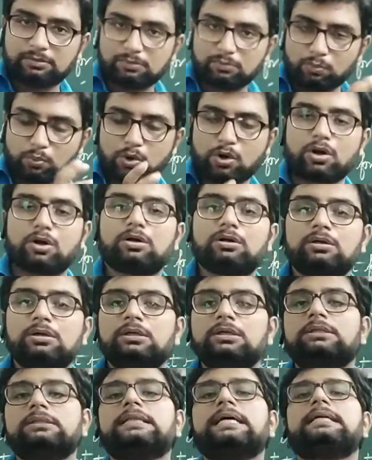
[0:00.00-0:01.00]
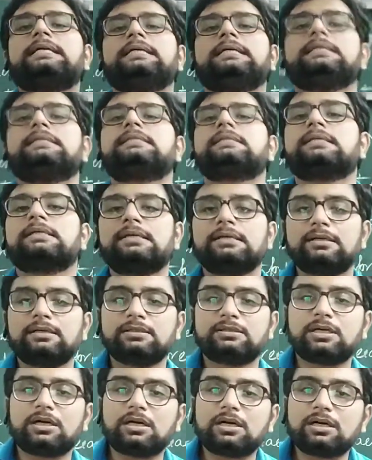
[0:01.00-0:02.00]
word, that is
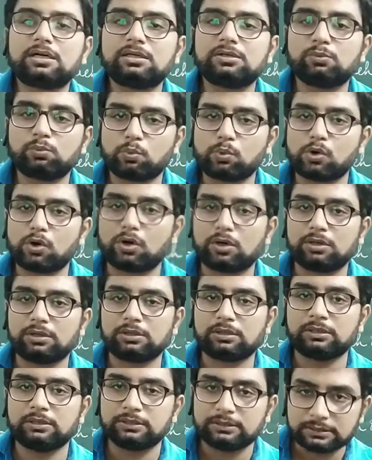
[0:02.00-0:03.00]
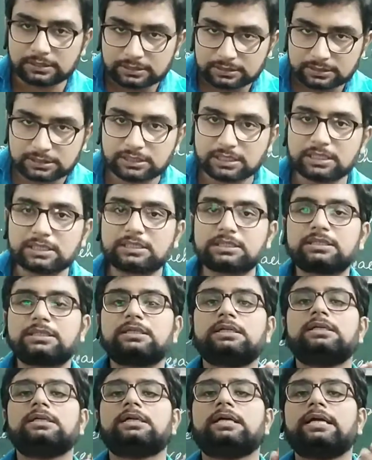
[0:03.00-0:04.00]
third world,
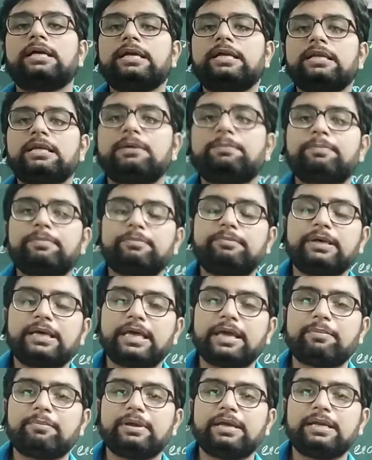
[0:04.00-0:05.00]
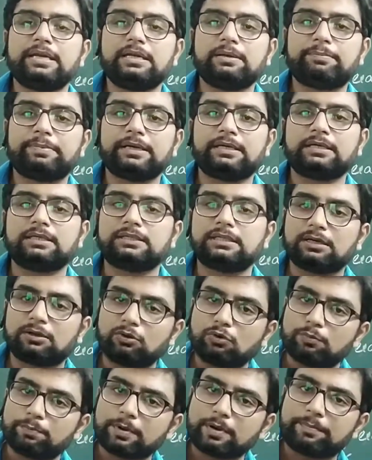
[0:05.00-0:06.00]
just became independent. The
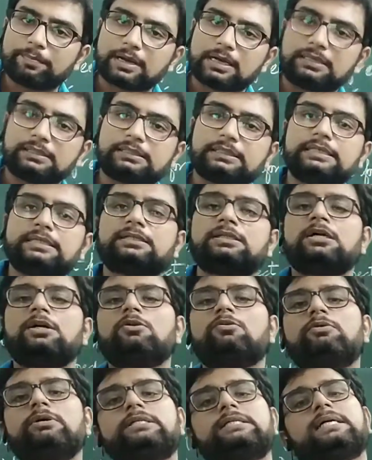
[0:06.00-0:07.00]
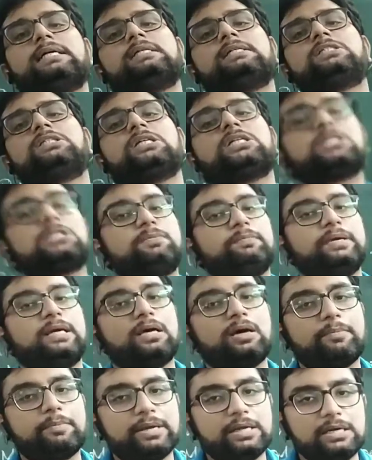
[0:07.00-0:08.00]
group of countries which had just
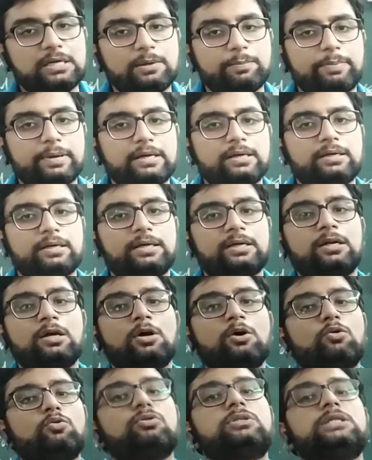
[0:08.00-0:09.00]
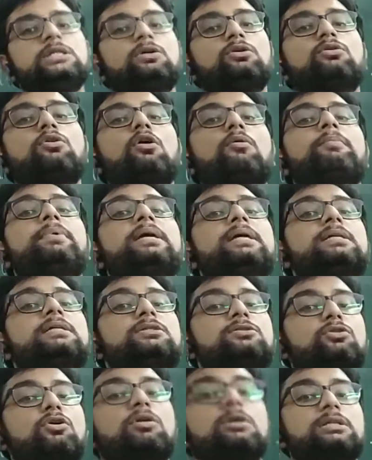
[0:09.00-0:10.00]
become independent, whose economy is
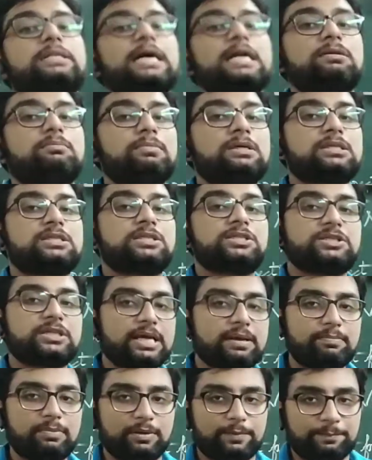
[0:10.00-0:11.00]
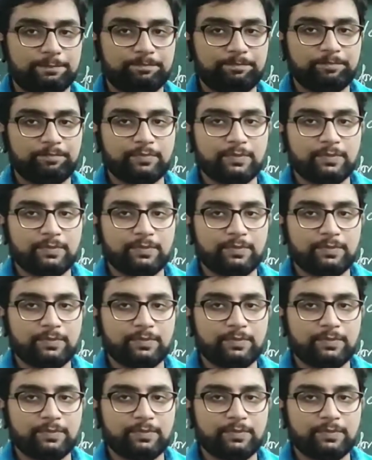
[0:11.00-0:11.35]
not that much stable.